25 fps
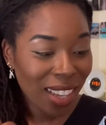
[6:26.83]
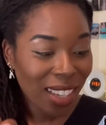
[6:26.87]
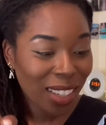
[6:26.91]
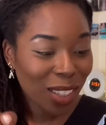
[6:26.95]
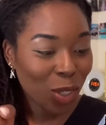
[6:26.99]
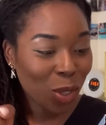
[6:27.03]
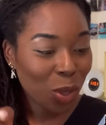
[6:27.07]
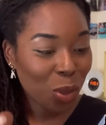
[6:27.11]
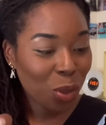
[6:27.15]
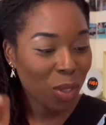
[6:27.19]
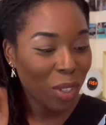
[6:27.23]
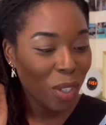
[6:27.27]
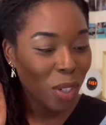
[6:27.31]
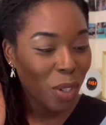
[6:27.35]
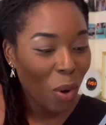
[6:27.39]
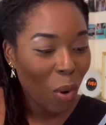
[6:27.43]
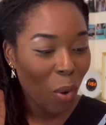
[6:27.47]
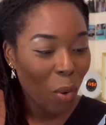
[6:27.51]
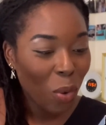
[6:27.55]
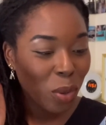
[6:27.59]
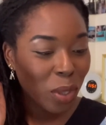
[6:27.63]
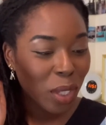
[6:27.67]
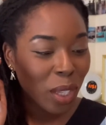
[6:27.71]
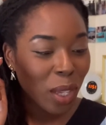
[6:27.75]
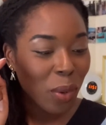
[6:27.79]
Use it
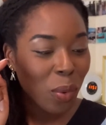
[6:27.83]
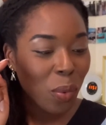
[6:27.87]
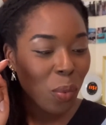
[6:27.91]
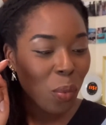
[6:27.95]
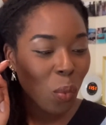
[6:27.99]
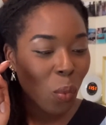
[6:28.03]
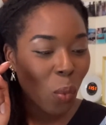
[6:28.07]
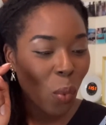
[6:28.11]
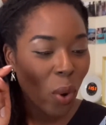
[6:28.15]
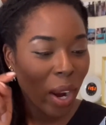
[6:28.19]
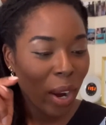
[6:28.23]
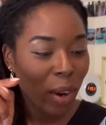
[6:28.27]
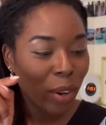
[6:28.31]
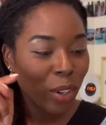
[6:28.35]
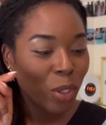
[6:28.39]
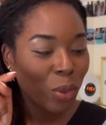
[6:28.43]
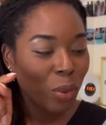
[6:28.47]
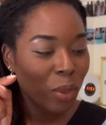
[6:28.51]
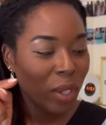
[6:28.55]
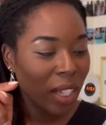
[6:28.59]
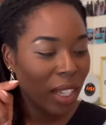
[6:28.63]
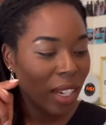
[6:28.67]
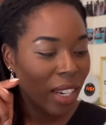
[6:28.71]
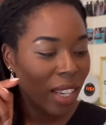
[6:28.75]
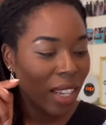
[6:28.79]
only where you
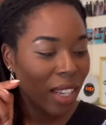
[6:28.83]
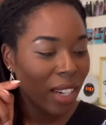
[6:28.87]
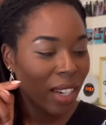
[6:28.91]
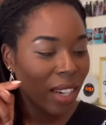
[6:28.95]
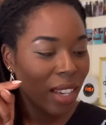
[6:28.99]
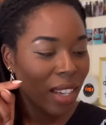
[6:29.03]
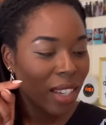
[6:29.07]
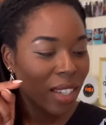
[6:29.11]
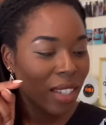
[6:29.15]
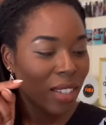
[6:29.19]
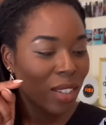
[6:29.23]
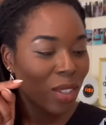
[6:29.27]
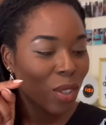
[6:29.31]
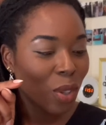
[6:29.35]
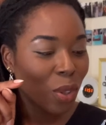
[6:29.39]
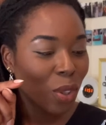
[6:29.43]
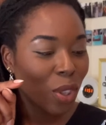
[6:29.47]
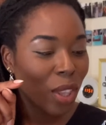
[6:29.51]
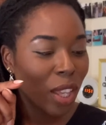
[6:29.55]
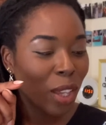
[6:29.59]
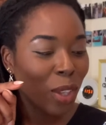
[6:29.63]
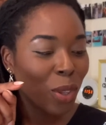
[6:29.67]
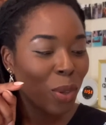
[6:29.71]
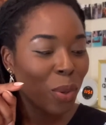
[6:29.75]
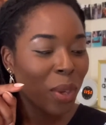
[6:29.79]
need it so
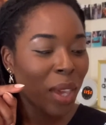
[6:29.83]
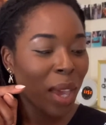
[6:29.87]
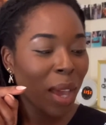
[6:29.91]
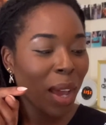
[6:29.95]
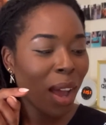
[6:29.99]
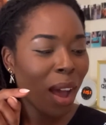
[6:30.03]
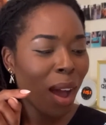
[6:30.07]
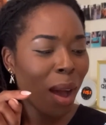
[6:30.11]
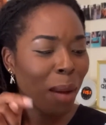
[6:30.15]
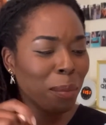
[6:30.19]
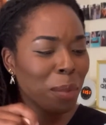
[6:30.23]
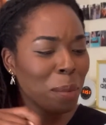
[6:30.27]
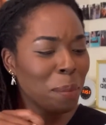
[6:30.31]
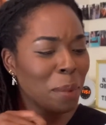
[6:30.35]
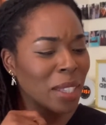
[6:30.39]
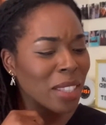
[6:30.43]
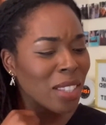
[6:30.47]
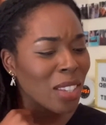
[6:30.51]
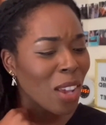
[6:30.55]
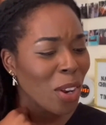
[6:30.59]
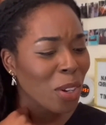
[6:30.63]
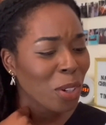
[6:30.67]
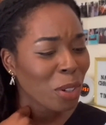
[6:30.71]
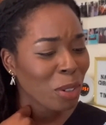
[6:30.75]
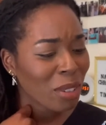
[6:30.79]
that you get compliments
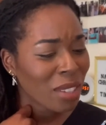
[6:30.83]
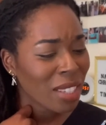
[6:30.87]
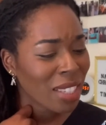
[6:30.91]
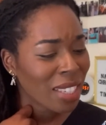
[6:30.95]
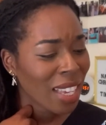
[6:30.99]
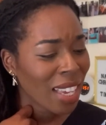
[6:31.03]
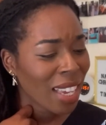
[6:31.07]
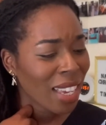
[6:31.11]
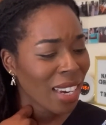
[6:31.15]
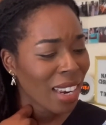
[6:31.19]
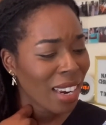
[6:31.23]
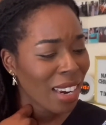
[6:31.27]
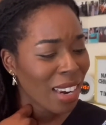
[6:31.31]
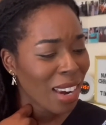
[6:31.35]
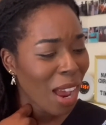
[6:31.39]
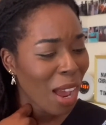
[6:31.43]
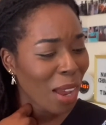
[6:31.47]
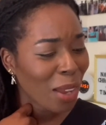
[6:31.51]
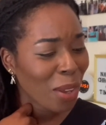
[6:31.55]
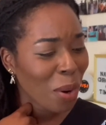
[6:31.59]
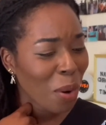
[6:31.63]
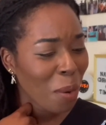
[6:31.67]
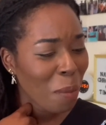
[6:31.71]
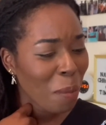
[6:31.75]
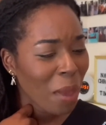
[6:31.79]
on your skin,
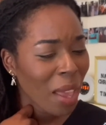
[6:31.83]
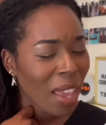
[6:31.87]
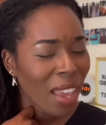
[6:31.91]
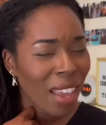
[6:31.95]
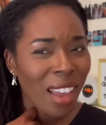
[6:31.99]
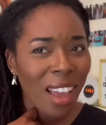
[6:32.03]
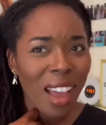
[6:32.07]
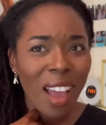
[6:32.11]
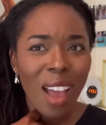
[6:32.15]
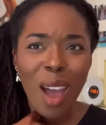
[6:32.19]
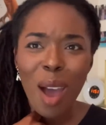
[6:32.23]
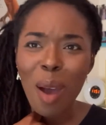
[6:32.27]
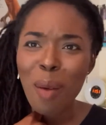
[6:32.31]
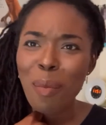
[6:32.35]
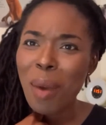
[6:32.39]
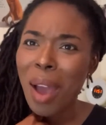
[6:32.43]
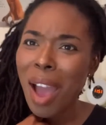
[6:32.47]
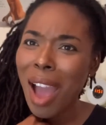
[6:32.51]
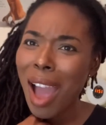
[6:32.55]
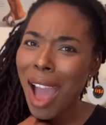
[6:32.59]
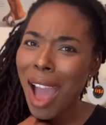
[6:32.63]
not your makeup.